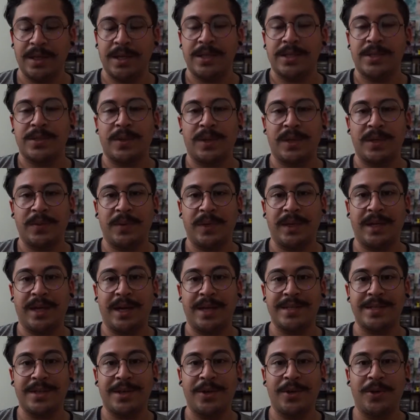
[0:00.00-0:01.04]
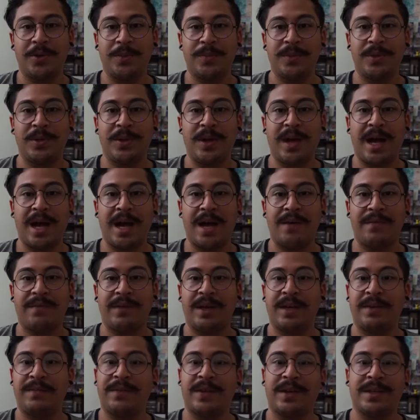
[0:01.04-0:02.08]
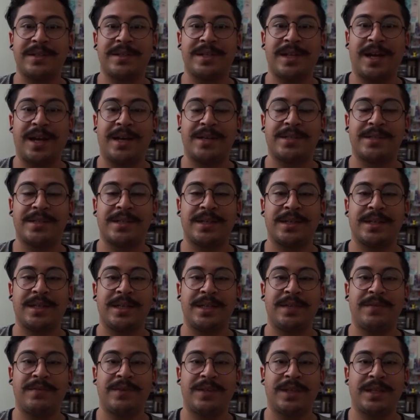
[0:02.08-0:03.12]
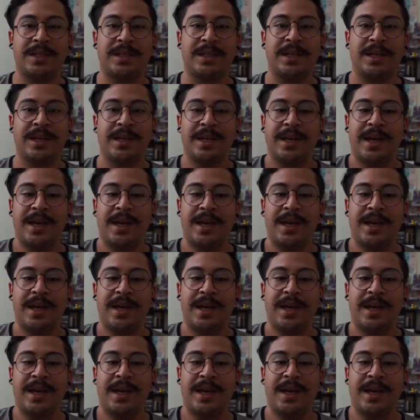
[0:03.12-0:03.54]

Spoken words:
So anyway, guys, I hope you have a fantastic evening,